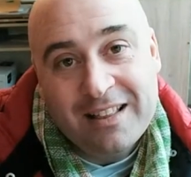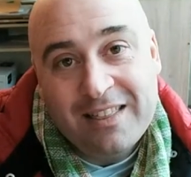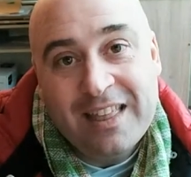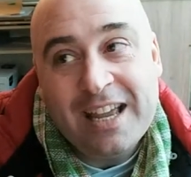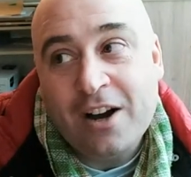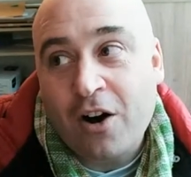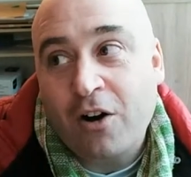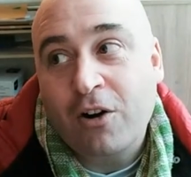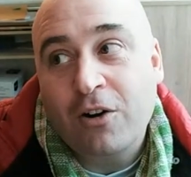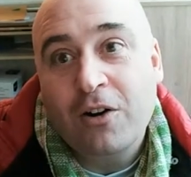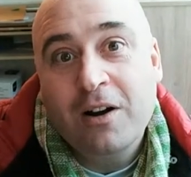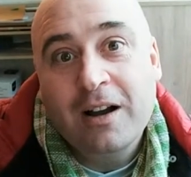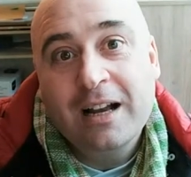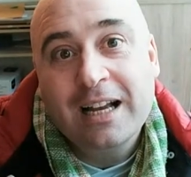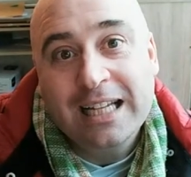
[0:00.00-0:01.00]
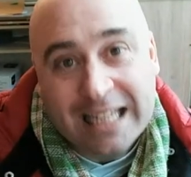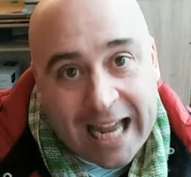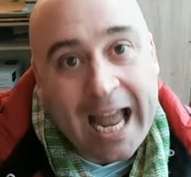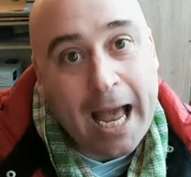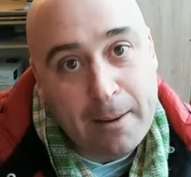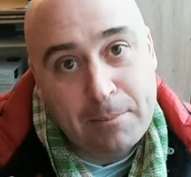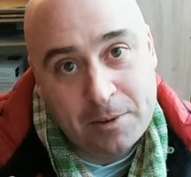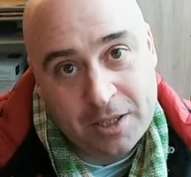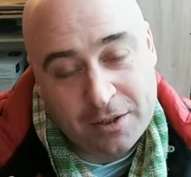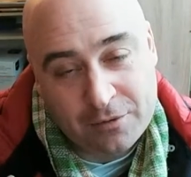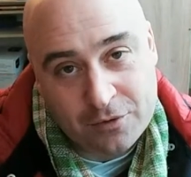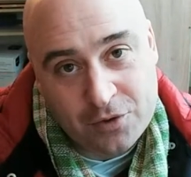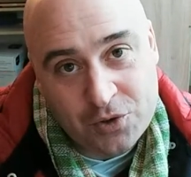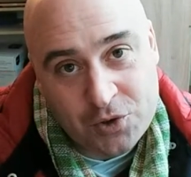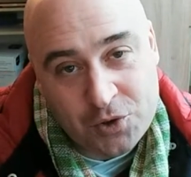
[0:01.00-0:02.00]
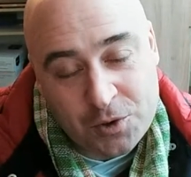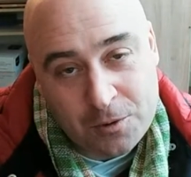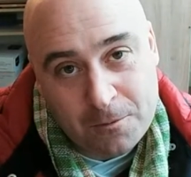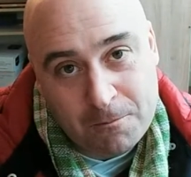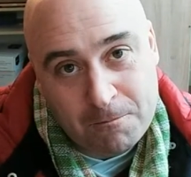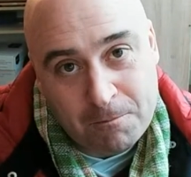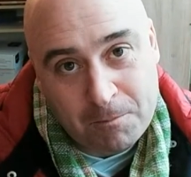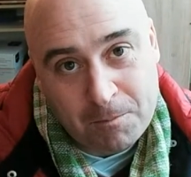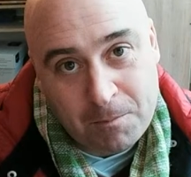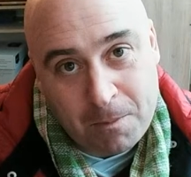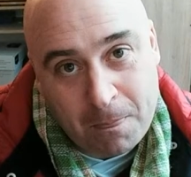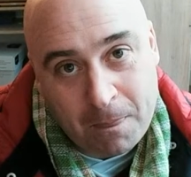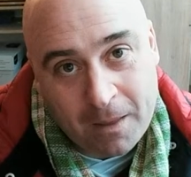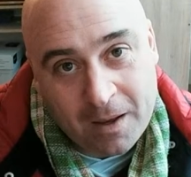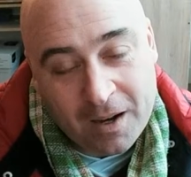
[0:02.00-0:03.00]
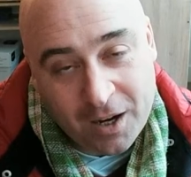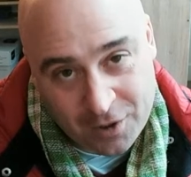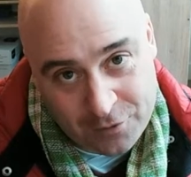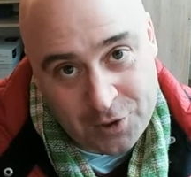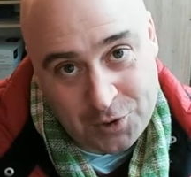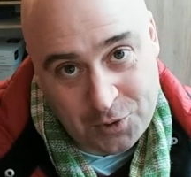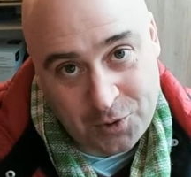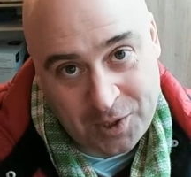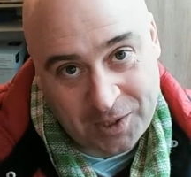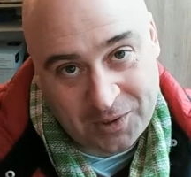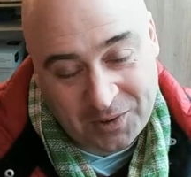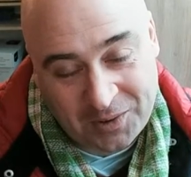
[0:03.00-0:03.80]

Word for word: They are captives of Israel.